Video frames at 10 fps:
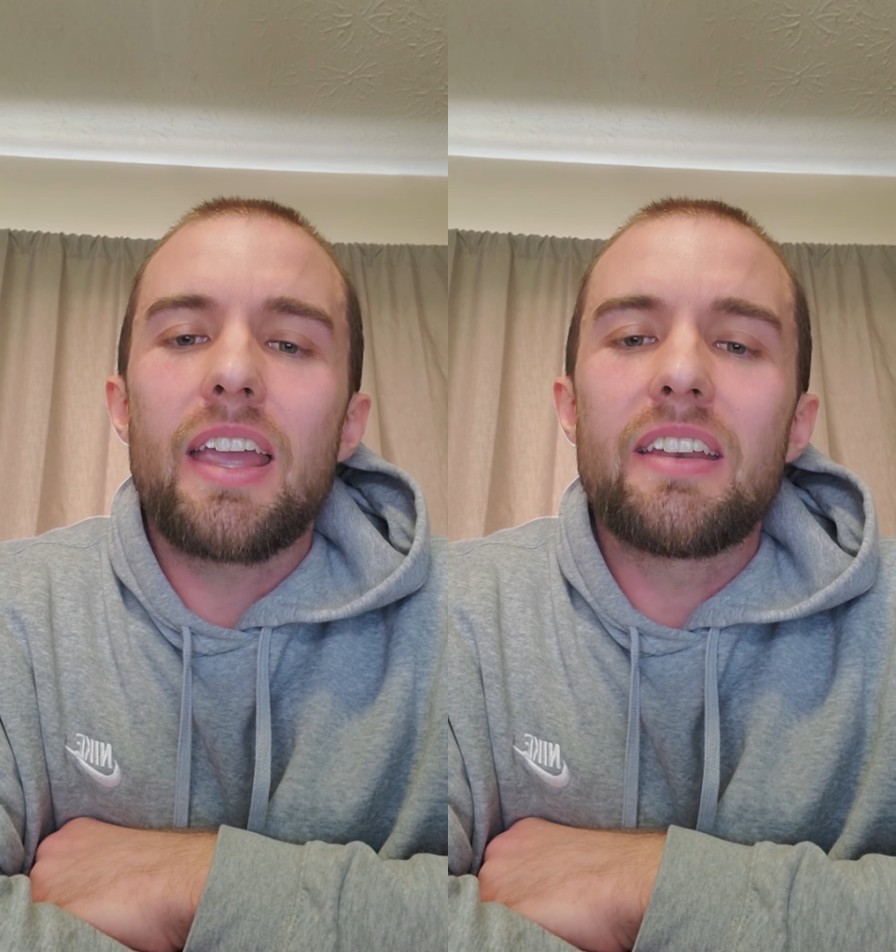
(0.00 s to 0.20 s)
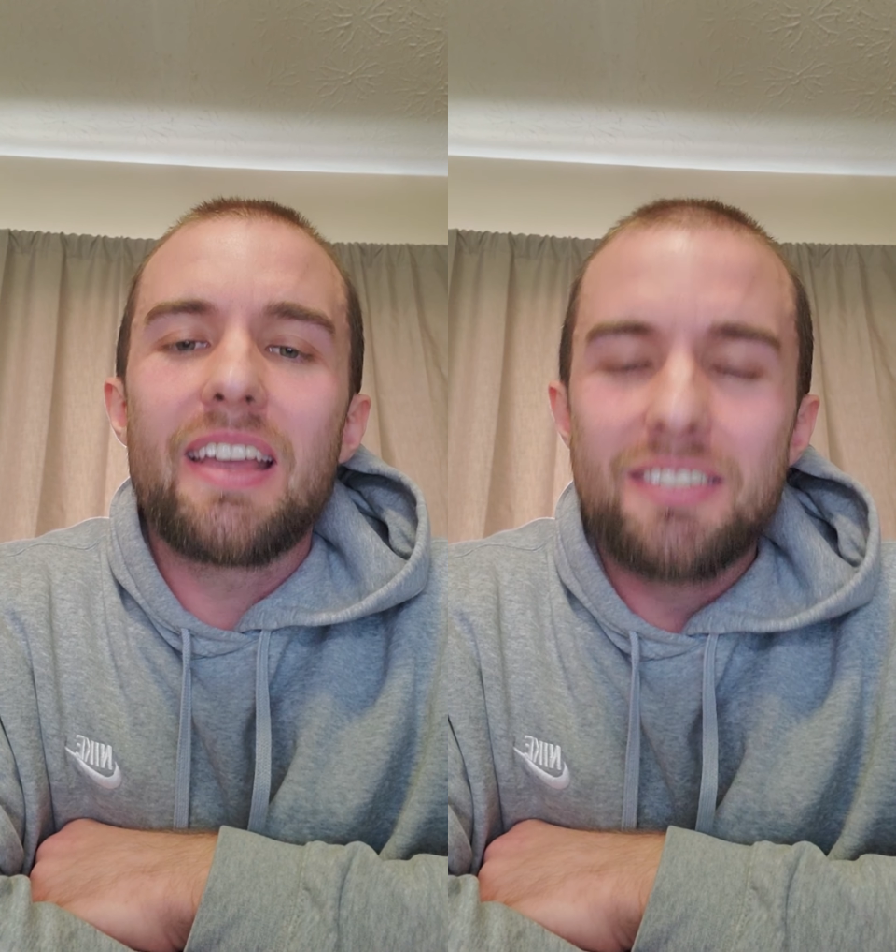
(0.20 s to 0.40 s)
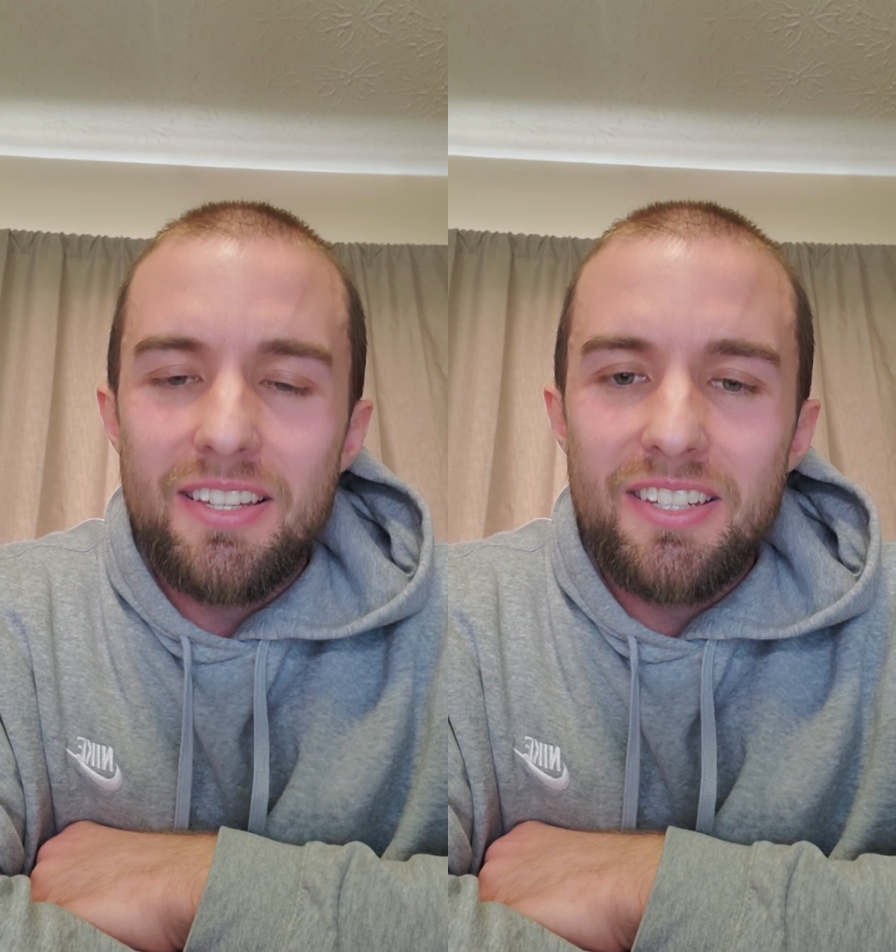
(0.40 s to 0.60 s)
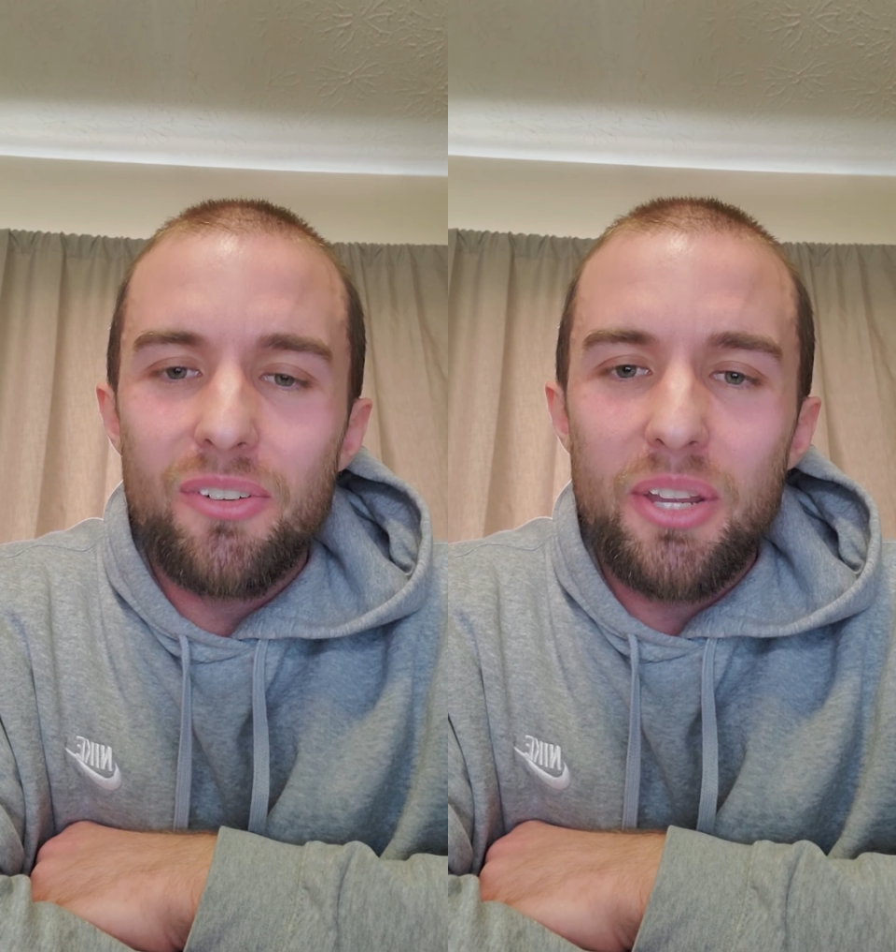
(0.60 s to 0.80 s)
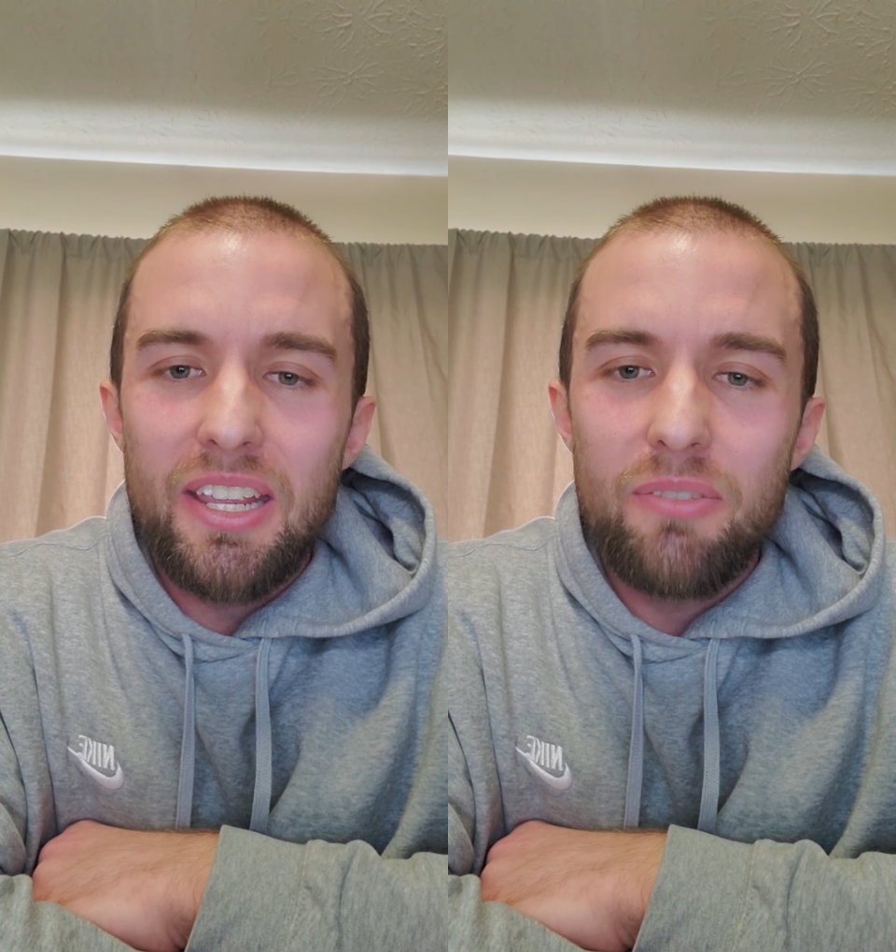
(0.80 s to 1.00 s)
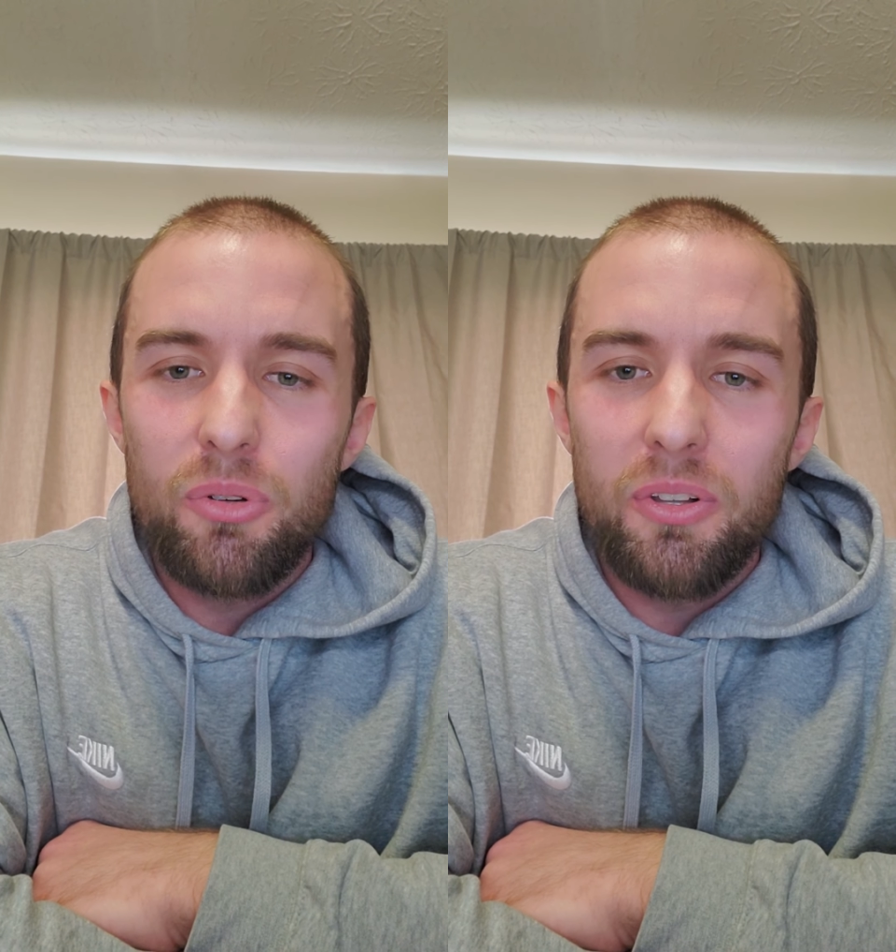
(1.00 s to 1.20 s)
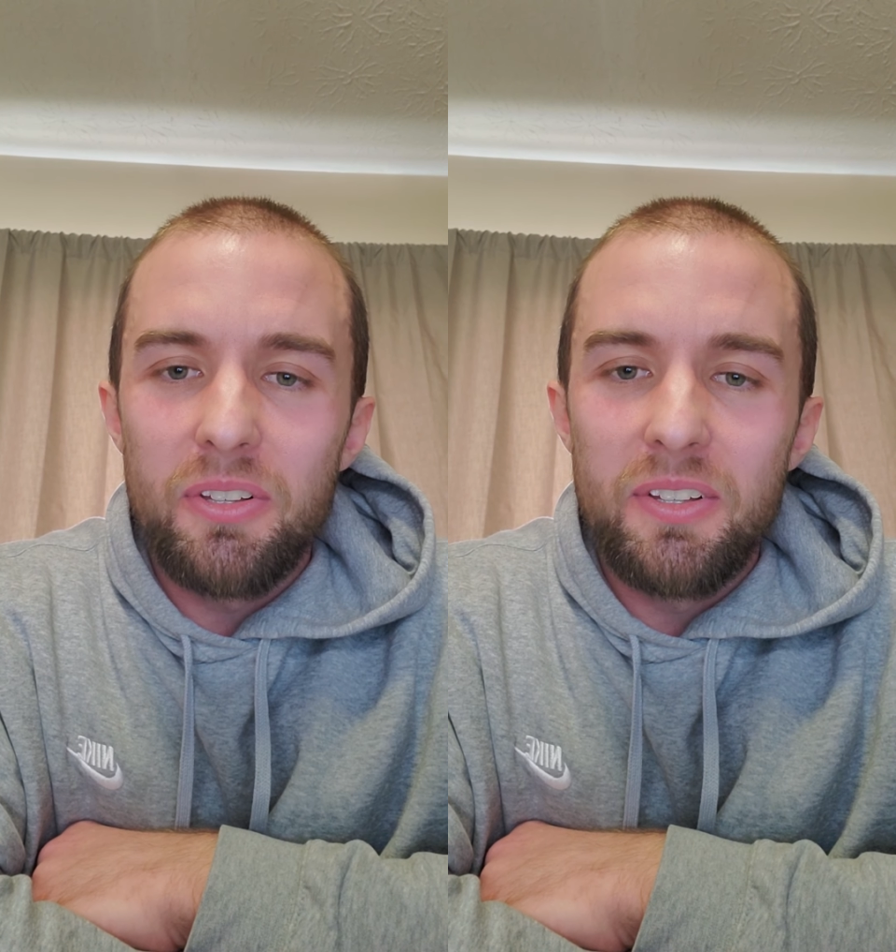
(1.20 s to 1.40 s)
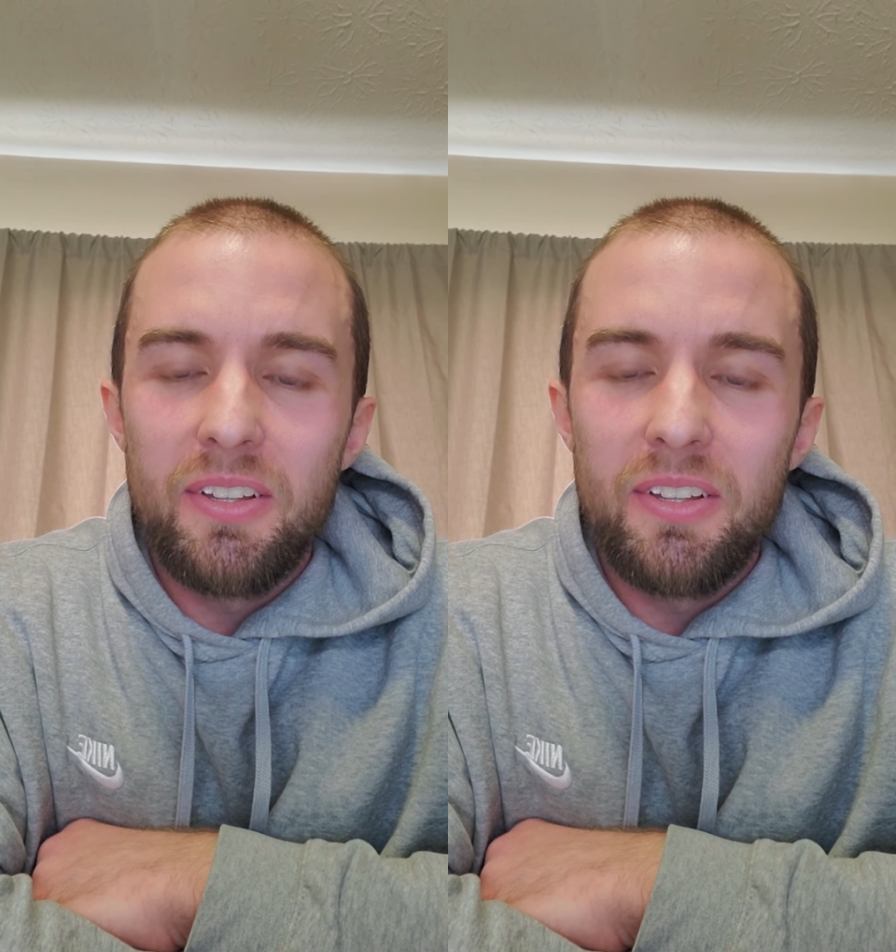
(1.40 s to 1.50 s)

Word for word: a necessary evil,